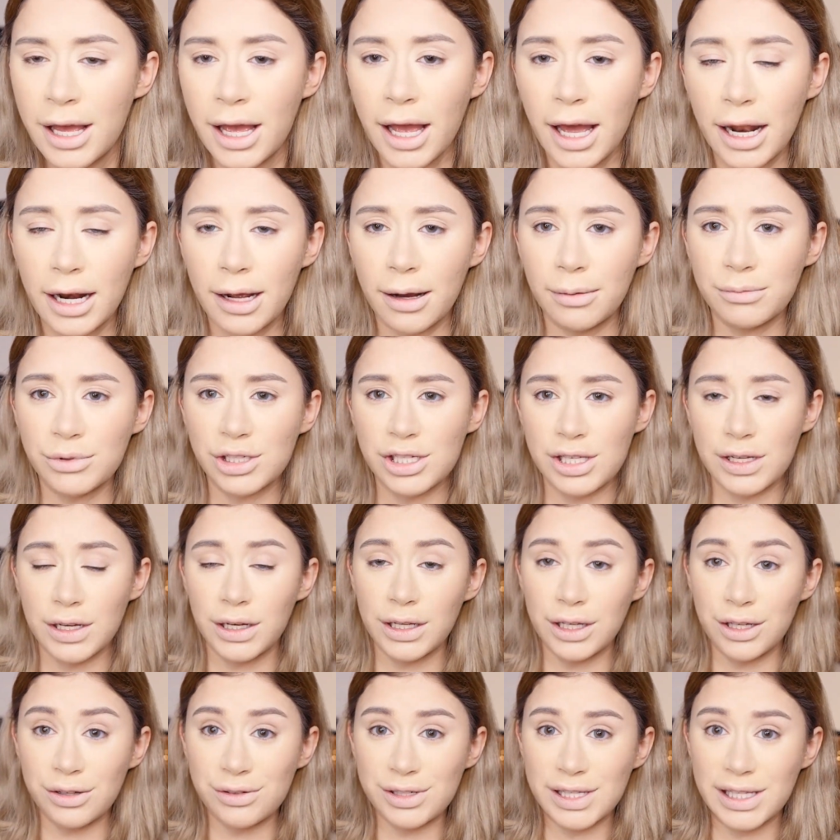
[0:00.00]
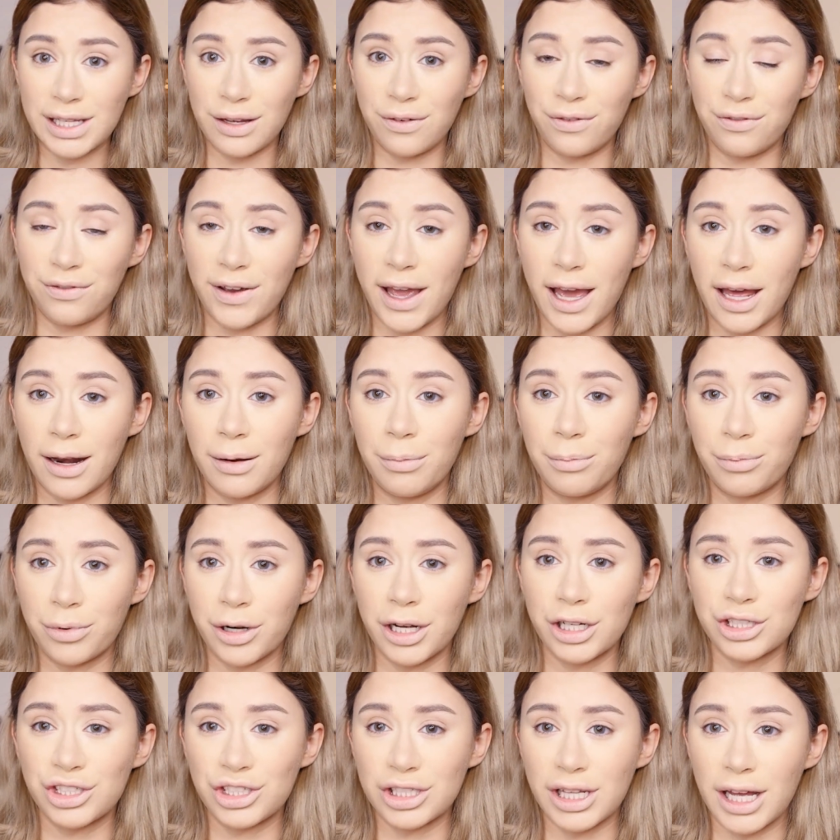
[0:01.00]
And I'm just going to use the fan
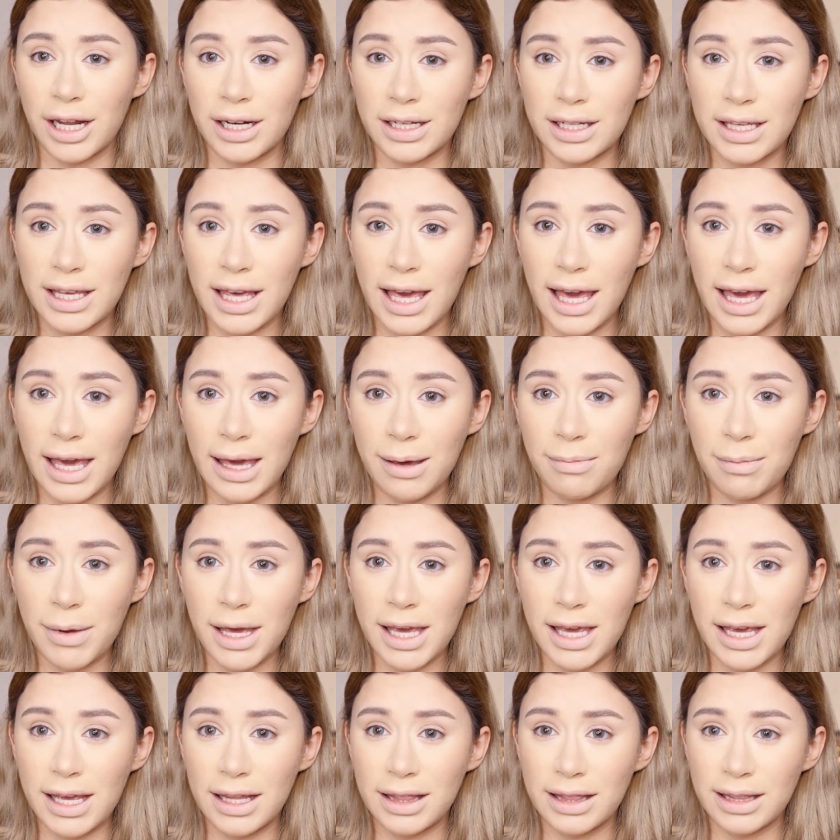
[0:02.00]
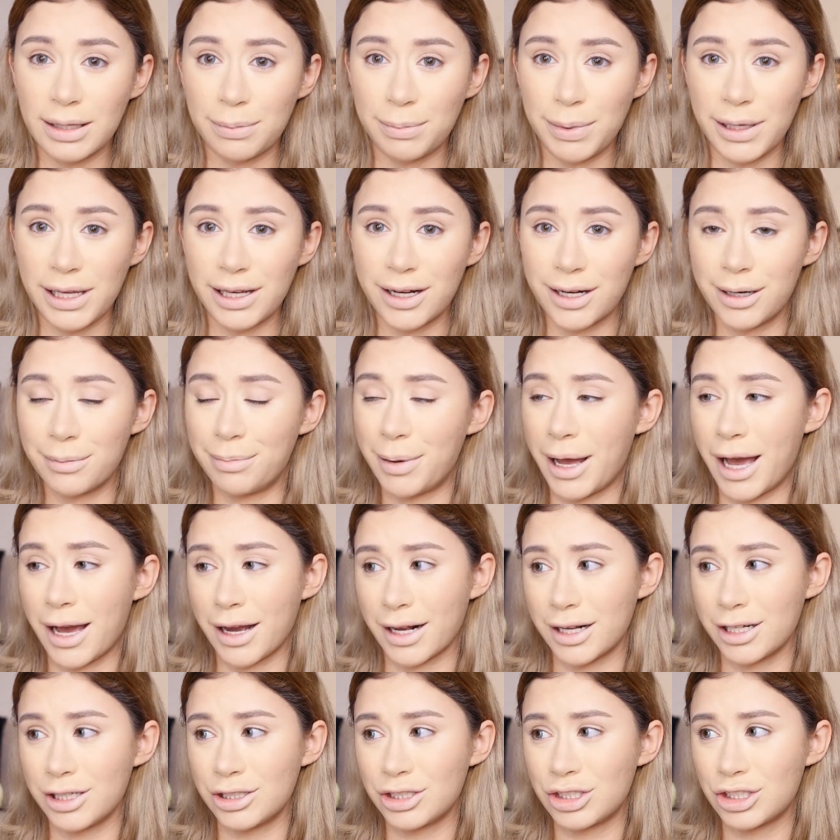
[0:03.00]
brush that came in the PR
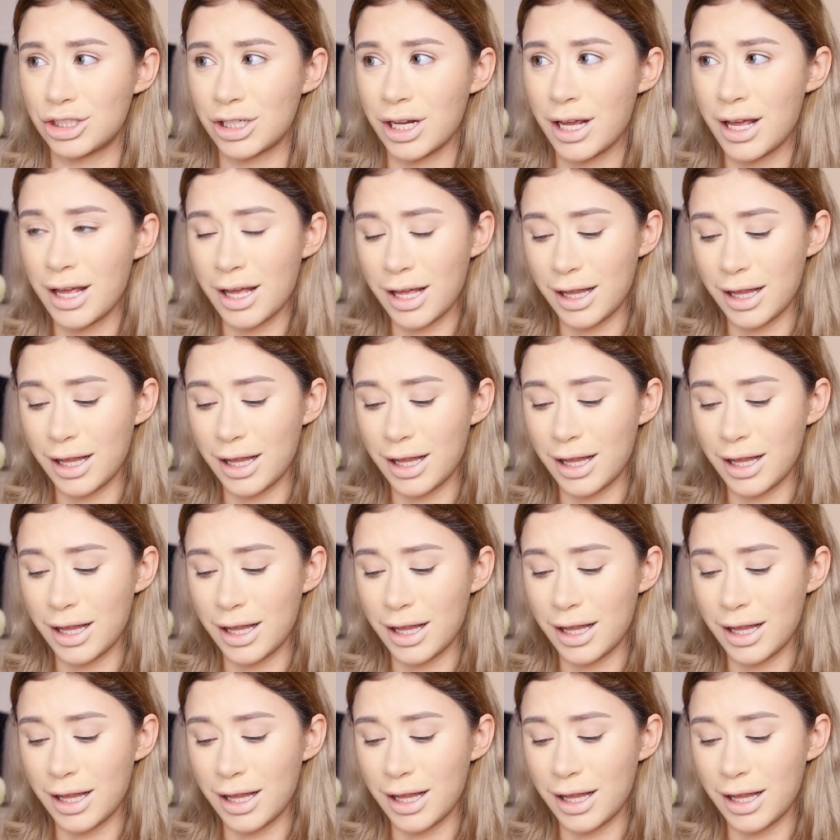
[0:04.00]
package.